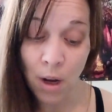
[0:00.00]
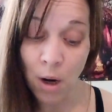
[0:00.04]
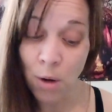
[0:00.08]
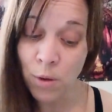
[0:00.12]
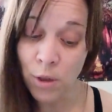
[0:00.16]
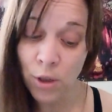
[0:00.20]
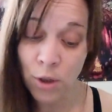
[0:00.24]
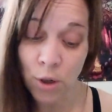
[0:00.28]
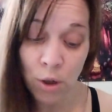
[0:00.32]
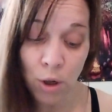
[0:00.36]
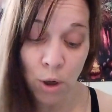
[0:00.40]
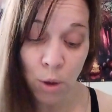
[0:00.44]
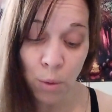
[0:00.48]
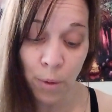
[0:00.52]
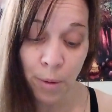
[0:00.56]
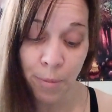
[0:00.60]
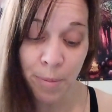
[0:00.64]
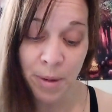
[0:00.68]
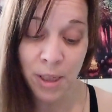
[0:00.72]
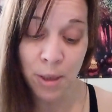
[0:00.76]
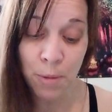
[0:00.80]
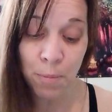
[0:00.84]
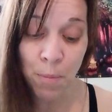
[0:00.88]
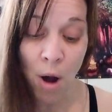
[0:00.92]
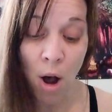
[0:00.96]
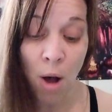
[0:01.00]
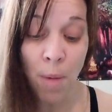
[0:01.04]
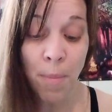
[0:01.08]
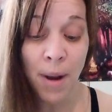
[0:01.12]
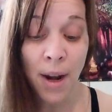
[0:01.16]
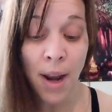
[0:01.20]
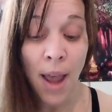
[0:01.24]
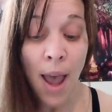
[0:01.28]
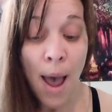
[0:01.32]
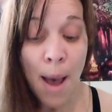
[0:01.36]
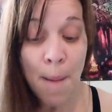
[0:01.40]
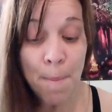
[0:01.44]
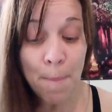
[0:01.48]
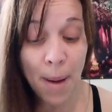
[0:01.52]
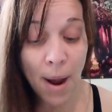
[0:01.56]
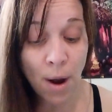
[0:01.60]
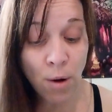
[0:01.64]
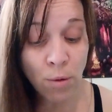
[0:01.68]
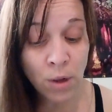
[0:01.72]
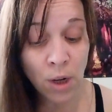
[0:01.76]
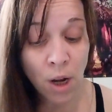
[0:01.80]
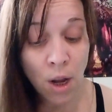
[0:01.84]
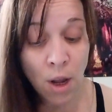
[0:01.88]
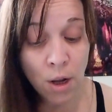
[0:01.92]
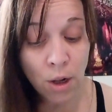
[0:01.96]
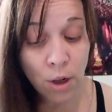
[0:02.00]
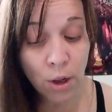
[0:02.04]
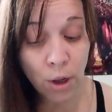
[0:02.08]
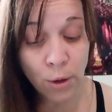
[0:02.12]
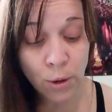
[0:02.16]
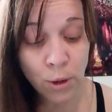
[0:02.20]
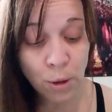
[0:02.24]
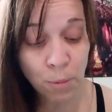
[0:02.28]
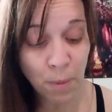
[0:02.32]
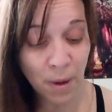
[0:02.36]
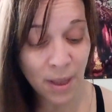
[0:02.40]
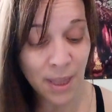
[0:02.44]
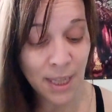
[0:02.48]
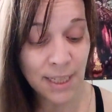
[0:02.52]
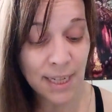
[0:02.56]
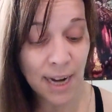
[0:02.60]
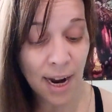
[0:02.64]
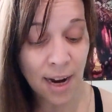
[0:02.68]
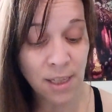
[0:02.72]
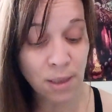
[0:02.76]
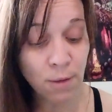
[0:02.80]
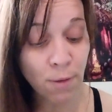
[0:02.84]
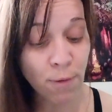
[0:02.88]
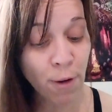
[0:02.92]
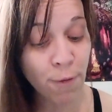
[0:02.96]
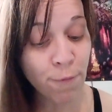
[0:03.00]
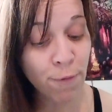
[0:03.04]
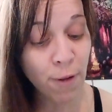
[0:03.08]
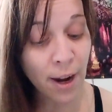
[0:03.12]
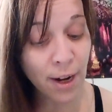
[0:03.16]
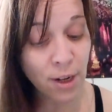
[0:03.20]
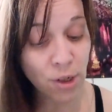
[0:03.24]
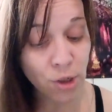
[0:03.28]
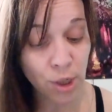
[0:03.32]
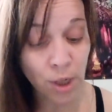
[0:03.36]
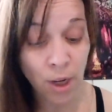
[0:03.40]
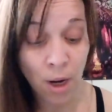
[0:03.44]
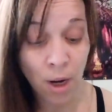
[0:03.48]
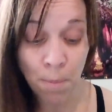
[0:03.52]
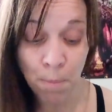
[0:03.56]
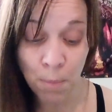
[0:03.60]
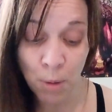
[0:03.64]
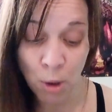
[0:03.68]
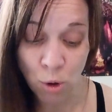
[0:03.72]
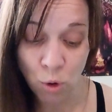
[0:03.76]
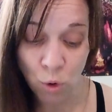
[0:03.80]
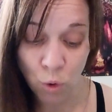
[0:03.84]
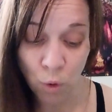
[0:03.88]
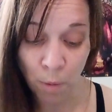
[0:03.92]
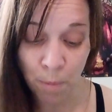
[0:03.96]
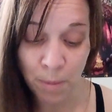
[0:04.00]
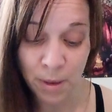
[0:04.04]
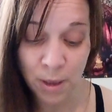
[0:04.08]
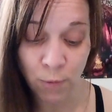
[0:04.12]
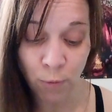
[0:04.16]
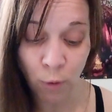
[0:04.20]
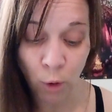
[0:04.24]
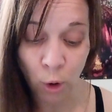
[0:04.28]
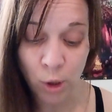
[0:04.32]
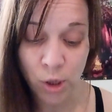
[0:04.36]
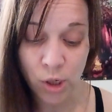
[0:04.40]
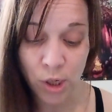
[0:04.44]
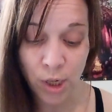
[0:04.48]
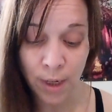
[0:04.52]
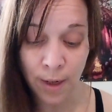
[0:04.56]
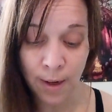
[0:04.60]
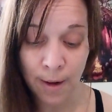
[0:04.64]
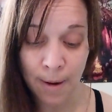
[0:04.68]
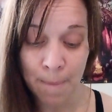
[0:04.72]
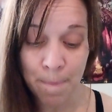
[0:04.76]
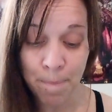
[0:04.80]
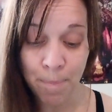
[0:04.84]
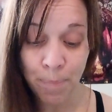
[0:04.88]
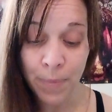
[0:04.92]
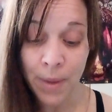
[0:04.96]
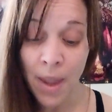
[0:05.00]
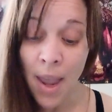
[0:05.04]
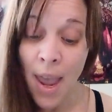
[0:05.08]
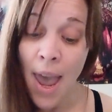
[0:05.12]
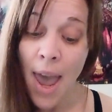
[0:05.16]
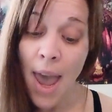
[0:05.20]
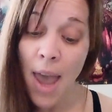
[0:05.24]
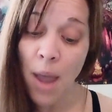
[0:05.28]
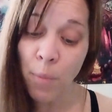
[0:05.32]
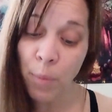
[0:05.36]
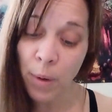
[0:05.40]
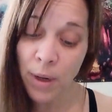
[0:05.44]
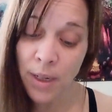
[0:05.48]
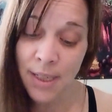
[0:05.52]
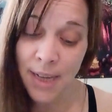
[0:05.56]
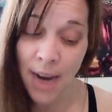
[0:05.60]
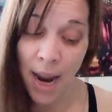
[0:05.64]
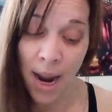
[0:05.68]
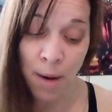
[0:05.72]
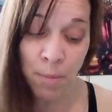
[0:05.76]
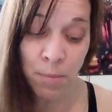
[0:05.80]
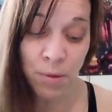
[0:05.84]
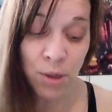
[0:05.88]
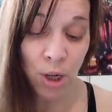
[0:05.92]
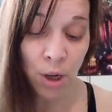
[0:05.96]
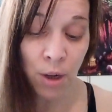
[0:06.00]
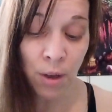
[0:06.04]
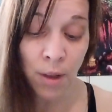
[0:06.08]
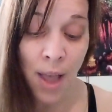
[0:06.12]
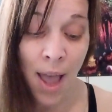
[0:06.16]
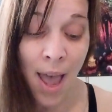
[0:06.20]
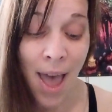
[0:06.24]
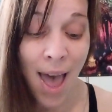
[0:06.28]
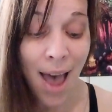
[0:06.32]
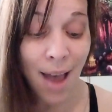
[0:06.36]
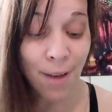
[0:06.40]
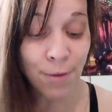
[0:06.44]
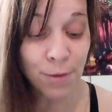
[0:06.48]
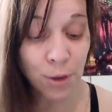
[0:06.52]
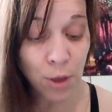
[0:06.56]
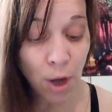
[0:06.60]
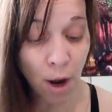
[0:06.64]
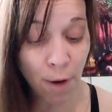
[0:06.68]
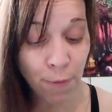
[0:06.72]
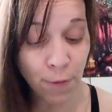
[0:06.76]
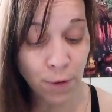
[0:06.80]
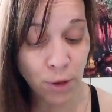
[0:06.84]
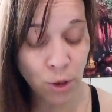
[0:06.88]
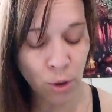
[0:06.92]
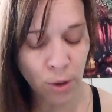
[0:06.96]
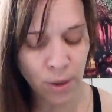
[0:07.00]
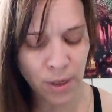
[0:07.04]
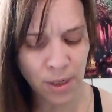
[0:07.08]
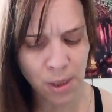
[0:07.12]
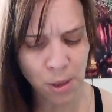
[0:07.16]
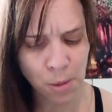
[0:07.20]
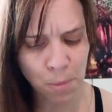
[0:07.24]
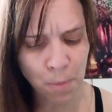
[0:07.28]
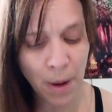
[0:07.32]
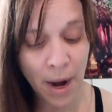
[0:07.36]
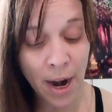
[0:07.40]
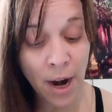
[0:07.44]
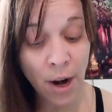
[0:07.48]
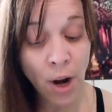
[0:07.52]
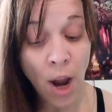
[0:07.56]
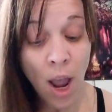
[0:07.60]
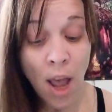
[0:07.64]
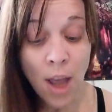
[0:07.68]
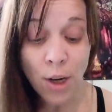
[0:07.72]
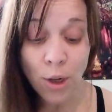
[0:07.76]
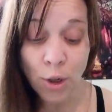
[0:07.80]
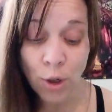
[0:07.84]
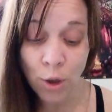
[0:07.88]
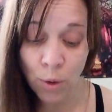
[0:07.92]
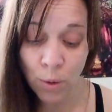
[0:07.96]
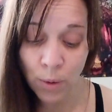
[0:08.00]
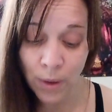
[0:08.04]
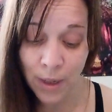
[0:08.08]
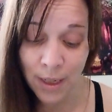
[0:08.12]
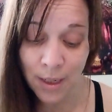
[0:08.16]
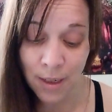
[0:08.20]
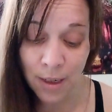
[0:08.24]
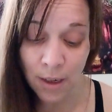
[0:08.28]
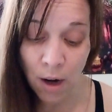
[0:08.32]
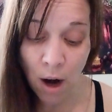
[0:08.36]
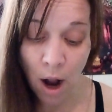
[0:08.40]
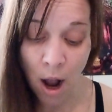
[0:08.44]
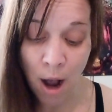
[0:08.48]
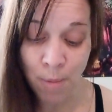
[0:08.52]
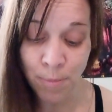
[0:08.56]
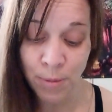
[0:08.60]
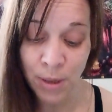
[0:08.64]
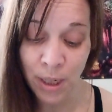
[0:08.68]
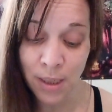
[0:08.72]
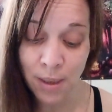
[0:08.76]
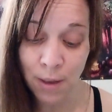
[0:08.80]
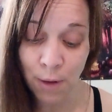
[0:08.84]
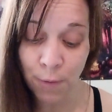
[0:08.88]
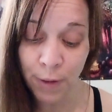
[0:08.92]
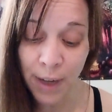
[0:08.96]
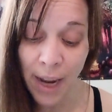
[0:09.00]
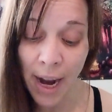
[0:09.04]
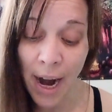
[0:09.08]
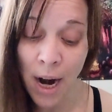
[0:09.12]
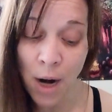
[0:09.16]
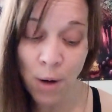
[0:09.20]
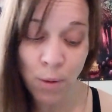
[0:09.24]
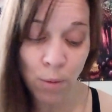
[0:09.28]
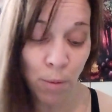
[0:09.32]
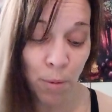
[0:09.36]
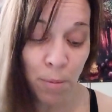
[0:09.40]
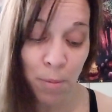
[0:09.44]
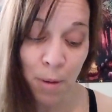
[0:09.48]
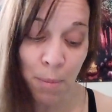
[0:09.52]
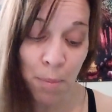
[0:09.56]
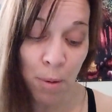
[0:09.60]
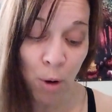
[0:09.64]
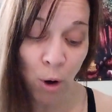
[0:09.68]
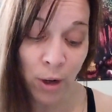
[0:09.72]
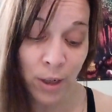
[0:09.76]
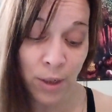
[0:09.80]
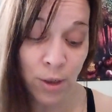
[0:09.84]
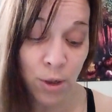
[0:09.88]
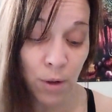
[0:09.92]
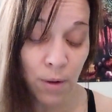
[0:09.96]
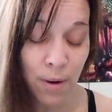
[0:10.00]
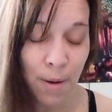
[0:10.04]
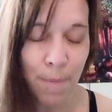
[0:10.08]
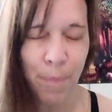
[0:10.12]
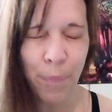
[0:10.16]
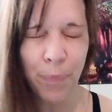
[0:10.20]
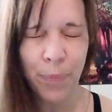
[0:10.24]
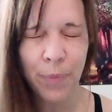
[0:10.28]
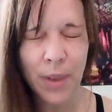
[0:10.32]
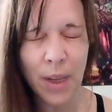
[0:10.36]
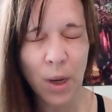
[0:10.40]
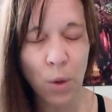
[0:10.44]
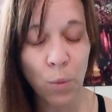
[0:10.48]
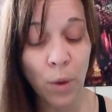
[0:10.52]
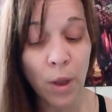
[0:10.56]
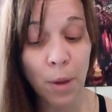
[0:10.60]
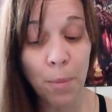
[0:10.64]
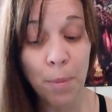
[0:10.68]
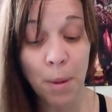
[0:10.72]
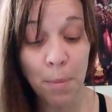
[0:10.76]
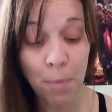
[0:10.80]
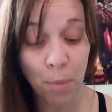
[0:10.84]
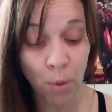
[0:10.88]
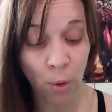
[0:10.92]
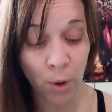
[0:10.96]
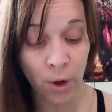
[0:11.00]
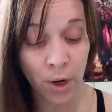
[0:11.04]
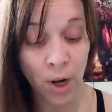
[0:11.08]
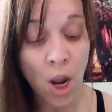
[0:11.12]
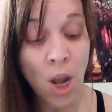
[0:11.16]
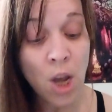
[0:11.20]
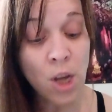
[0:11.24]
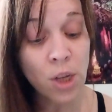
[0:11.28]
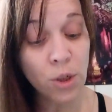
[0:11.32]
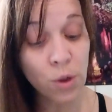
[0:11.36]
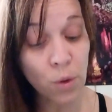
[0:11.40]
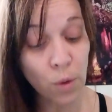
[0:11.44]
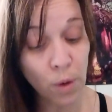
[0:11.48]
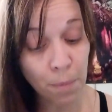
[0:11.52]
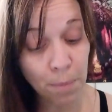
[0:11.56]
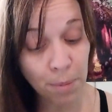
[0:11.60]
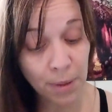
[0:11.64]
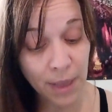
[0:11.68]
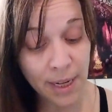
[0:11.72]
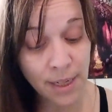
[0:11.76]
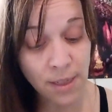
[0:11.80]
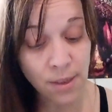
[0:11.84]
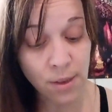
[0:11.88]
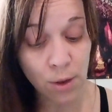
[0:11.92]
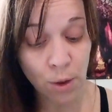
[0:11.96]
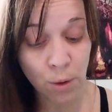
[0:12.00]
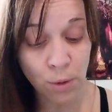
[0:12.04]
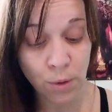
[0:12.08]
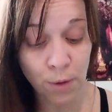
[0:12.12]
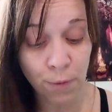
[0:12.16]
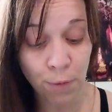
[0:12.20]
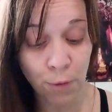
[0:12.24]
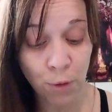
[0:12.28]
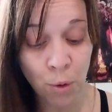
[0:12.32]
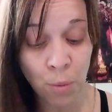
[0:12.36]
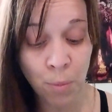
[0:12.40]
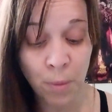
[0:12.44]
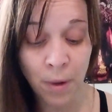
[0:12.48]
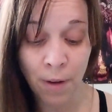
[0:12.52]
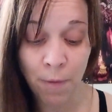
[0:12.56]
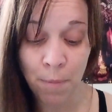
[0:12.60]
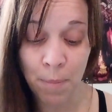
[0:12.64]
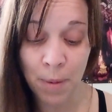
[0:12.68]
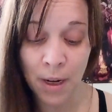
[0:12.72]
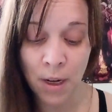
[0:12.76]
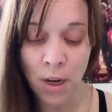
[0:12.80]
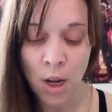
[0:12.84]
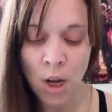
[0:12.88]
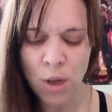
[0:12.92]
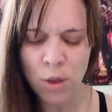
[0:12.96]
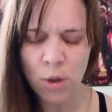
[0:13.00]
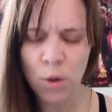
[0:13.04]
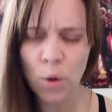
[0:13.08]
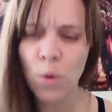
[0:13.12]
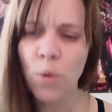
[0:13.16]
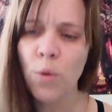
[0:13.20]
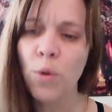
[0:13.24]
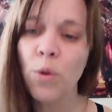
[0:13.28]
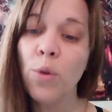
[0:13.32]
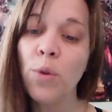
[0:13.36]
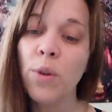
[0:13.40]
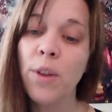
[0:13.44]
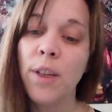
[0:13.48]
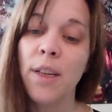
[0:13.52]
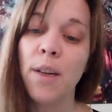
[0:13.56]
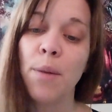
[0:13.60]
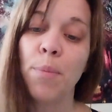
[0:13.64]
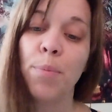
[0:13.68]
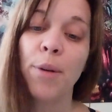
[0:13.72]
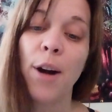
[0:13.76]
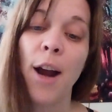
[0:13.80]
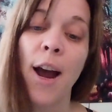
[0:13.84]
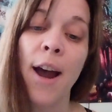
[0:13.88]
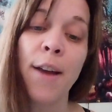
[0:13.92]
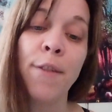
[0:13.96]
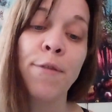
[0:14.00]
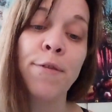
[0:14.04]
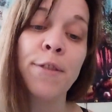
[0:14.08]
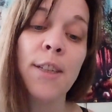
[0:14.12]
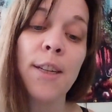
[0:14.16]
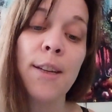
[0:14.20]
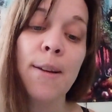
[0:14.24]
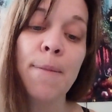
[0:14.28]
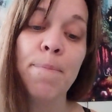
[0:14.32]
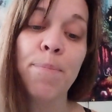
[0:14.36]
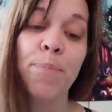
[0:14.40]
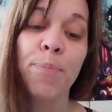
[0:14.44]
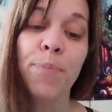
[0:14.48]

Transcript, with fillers: Our circle will be small, but bound close by the ties of affection and mutual misfortune. And when time shall have softened your despair, new and dear objects of care will be born to will be born to replace those of whom we have been so cruelly deprived.